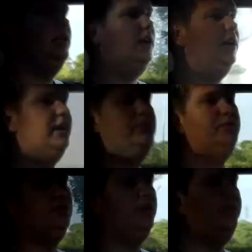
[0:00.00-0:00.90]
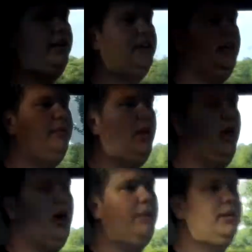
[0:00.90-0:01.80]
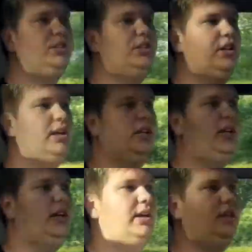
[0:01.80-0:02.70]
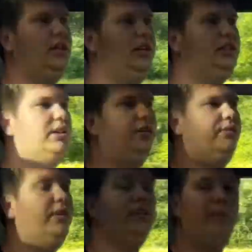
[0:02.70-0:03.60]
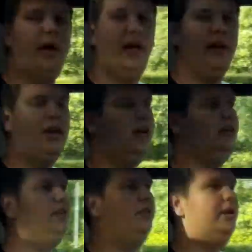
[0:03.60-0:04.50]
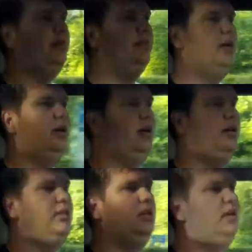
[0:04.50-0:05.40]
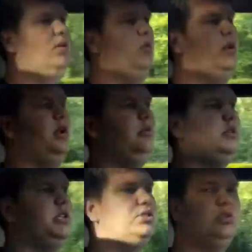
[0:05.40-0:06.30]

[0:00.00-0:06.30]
I could contact him. Harm is a friend of mine. I knew him when I was at